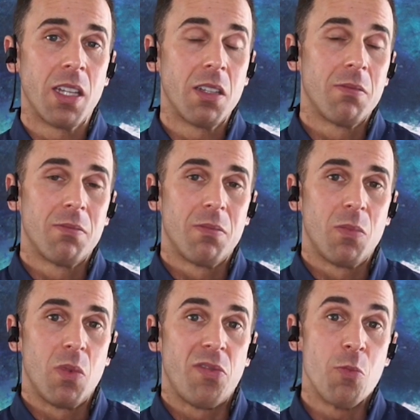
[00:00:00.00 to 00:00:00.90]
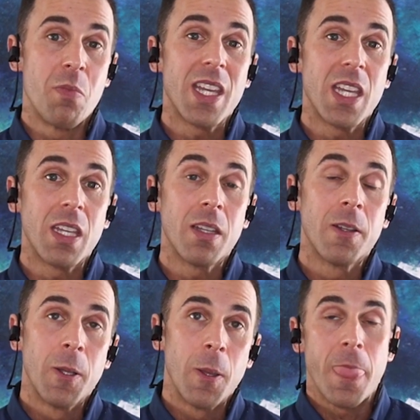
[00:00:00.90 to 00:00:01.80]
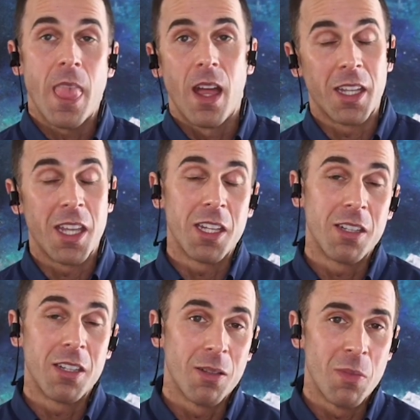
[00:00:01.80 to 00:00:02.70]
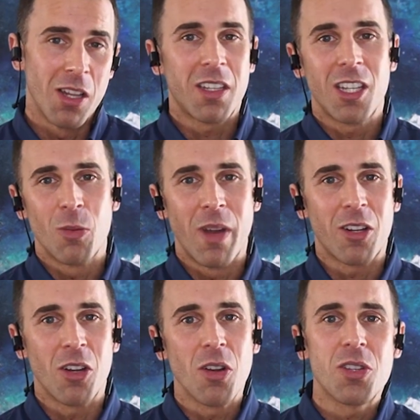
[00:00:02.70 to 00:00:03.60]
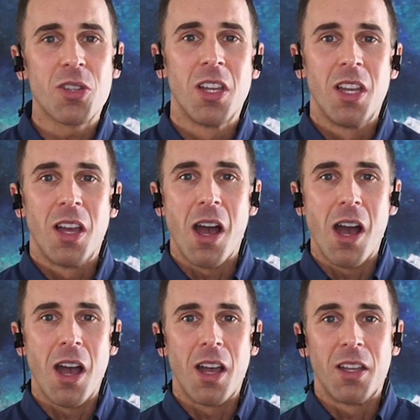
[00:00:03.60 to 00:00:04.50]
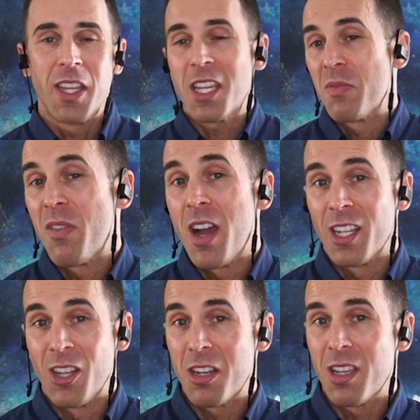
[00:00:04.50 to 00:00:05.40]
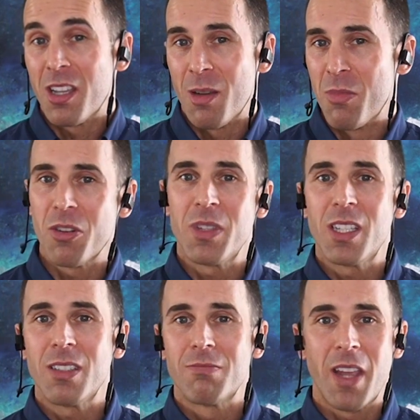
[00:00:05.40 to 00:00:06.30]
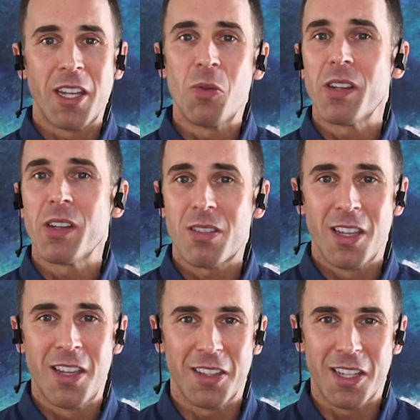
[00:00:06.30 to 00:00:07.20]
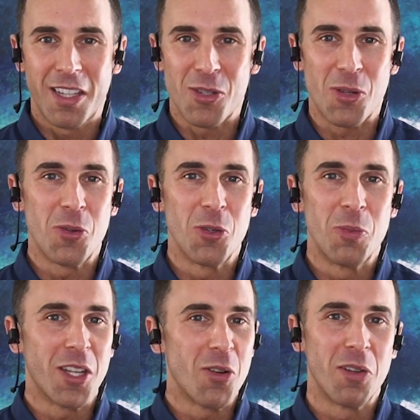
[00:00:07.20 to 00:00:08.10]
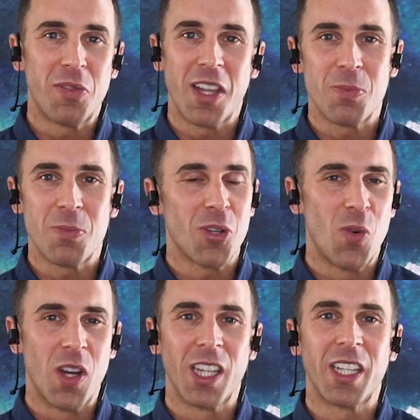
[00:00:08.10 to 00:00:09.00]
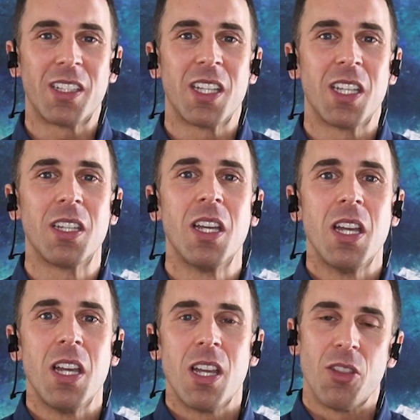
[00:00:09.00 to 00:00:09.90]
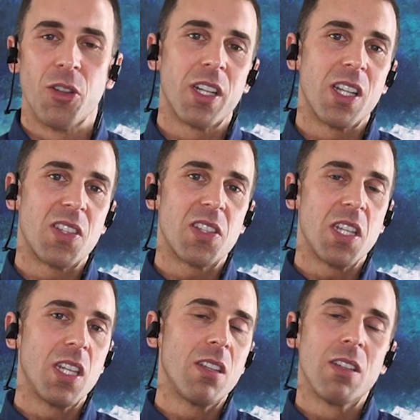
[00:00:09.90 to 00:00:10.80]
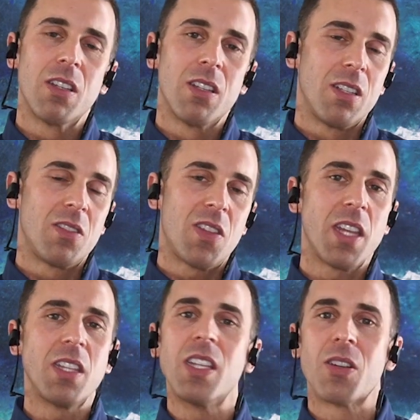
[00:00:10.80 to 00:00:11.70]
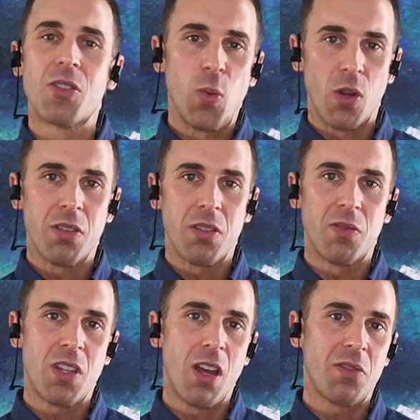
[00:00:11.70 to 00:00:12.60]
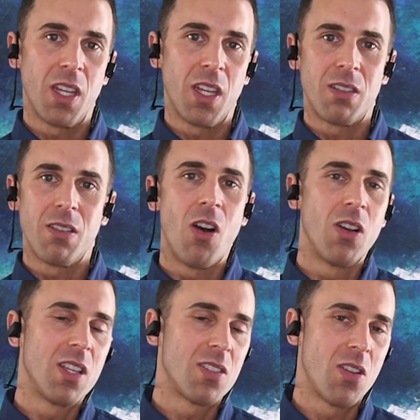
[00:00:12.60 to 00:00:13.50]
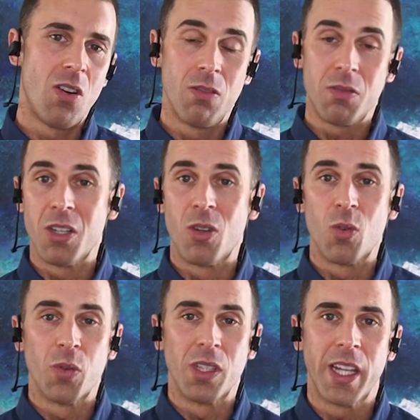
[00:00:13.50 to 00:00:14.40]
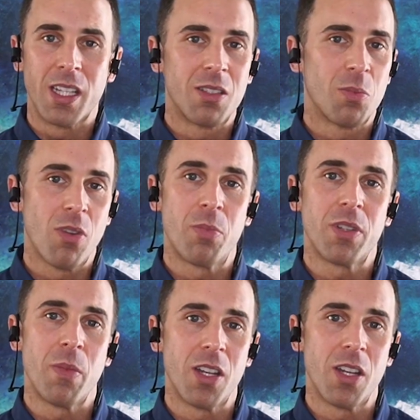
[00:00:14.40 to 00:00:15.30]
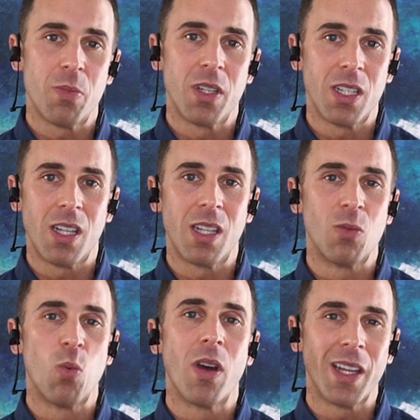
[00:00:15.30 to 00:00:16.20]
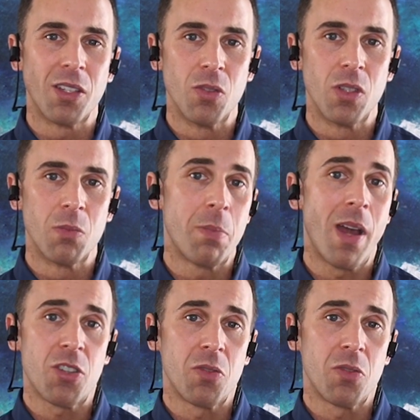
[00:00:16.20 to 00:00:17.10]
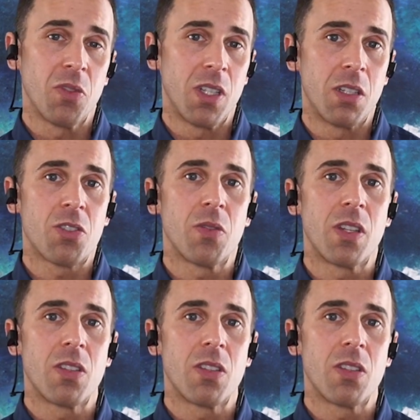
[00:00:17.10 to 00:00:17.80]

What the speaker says: And for me, again, am I lucky or am I cursed? They find a lot about me anywhere. They just Google me, go on Facebook, go on LinkedIn. They're going to see 10 years worth of stuff that is all, related to property management and what I do and my passion for the industry.